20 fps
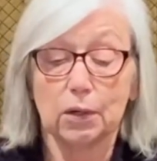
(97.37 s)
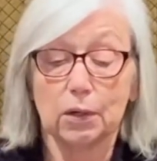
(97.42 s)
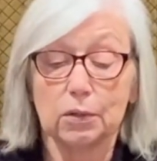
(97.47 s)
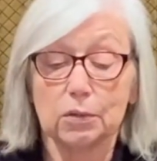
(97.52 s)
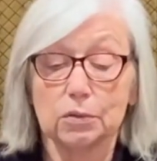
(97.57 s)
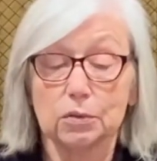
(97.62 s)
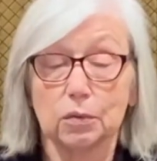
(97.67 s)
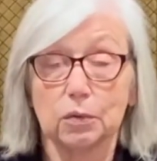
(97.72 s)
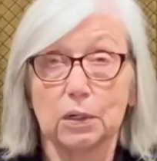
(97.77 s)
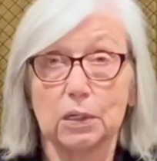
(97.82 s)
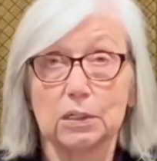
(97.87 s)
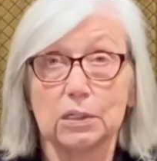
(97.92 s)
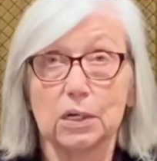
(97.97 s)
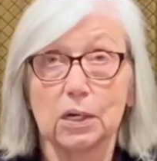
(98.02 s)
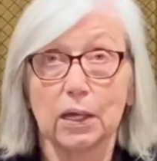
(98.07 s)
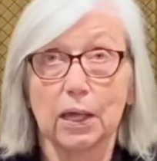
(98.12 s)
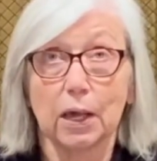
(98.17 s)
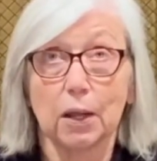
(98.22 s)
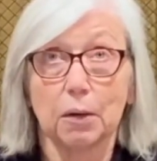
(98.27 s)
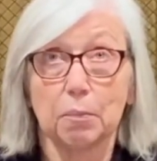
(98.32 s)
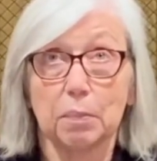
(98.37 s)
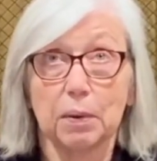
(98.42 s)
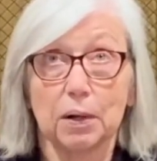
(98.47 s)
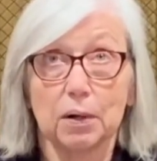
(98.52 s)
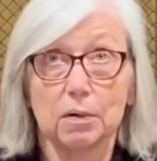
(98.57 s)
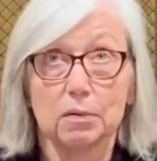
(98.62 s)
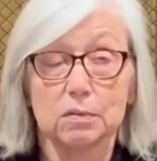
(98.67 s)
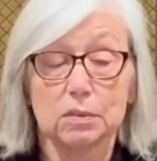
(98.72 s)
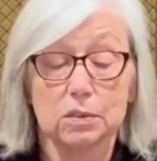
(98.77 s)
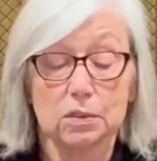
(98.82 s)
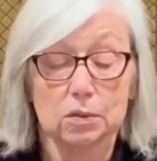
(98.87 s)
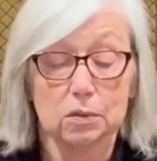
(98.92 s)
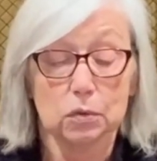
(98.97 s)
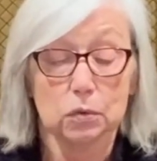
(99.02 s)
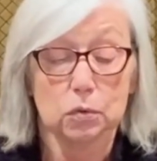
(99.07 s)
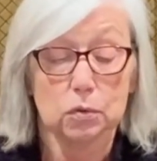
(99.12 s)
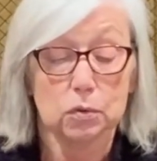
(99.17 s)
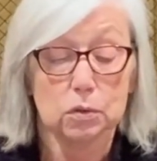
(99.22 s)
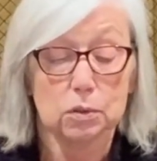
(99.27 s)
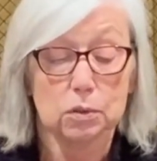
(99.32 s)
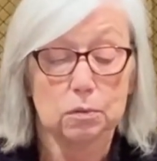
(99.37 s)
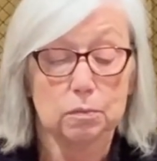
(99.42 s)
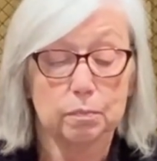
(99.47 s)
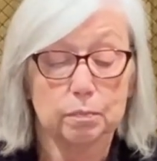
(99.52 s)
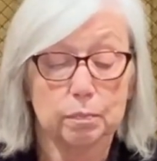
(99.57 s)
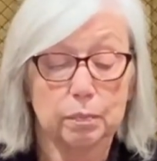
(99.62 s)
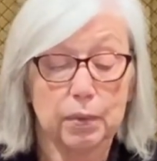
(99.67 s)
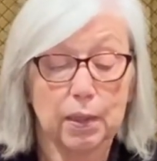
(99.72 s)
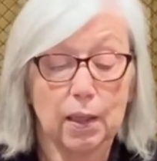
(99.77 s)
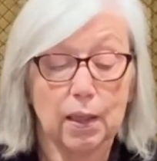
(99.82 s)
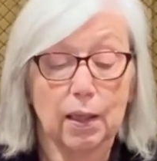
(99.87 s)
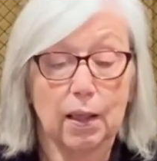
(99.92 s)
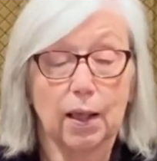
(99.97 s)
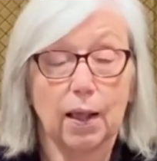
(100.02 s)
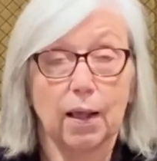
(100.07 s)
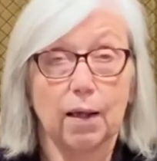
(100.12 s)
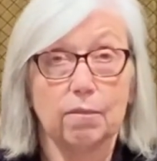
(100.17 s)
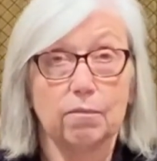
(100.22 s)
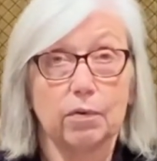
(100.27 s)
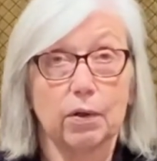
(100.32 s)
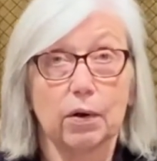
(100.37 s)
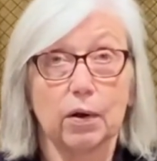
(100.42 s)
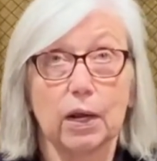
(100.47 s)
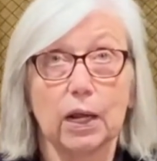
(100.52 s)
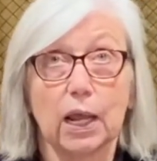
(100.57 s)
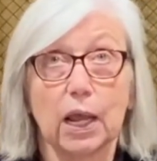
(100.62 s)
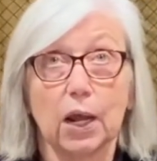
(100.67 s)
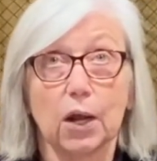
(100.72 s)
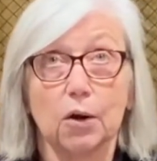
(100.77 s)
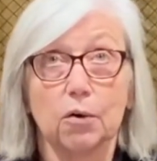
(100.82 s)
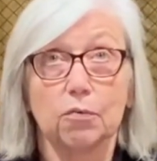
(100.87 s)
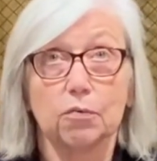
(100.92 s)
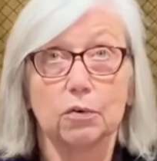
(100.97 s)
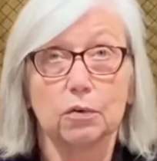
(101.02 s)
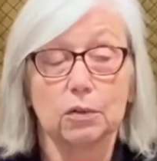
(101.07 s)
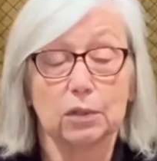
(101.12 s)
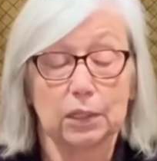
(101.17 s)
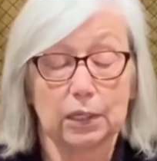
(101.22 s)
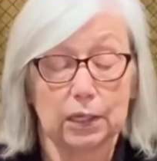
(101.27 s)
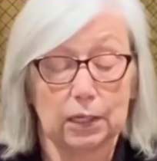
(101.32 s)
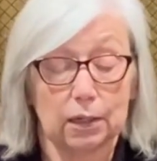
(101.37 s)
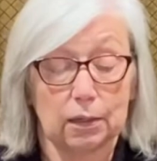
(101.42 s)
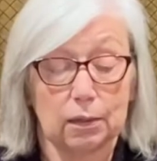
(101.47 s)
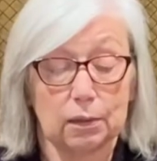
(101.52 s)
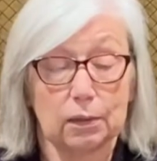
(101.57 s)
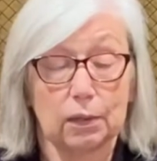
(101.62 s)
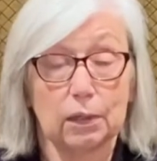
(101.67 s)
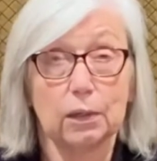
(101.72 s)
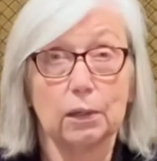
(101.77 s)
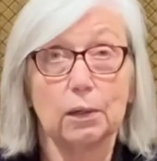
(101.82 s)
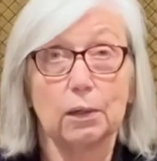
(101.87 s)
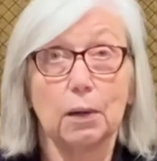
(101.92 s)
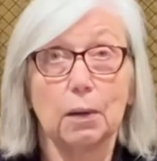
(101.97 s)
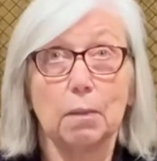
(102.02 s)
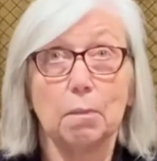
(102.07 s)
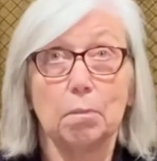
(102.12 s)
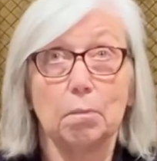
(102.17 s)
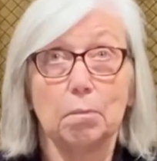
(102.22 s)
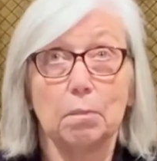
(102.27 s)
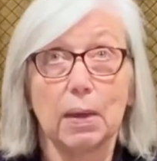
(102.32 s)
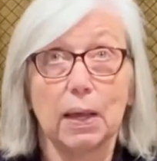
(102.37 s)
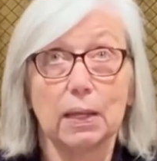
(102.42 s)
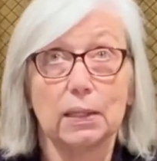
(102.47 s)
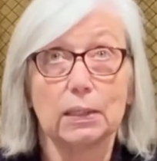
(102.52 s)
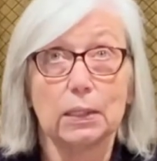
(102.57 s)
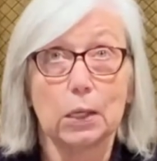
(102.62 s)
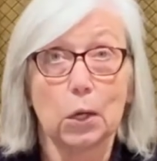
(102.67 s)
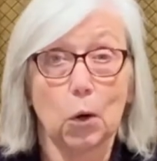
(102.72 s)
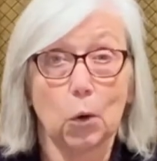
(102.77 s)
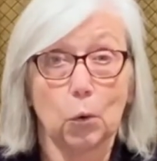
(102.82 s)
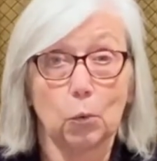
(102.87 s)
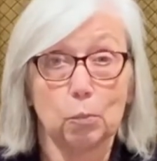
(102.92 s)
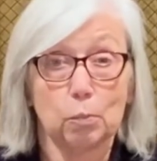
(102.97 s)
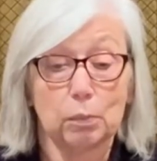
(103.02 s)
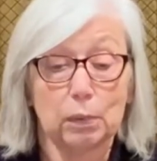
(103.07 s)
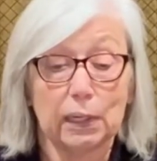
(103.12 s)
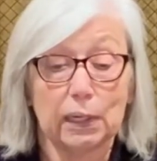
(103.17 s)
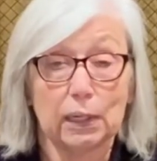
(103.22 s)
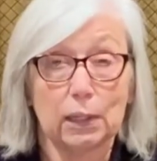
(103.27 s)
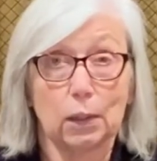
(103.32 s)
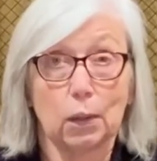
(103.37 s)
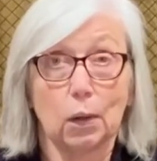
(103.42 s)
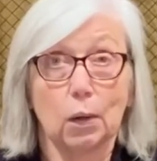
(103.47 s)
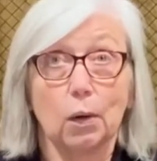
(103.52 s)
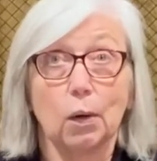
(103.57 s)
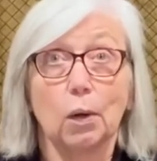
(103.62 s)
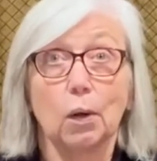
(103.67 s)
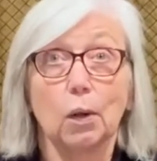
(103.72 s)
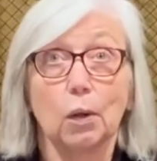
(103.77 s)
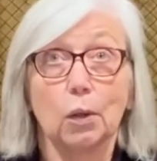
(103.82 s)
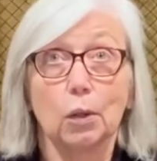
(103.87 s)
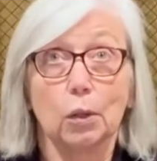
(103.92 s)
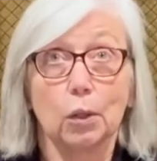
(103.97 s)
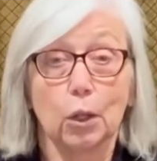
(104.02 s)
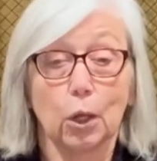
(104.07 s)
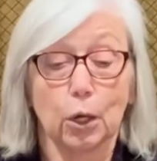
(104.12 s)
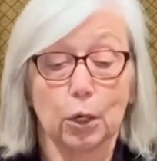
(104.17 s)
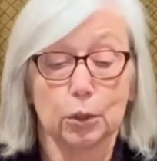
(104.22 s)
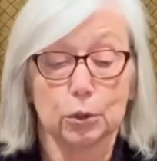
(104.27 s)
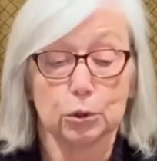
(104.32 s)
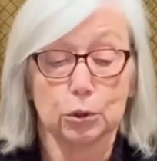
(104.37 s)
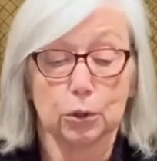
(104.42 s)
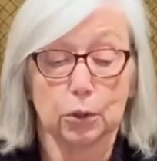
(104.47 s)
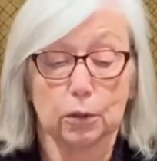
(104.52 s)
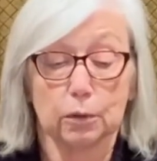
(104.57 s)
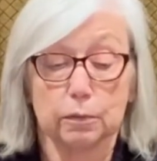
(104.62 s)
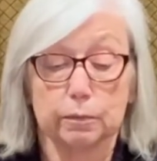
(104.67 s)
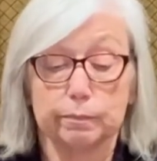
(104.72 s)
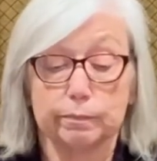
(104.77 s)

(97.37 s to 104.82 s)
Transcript: So he took out a pair of scissors and very carefully made the opening larger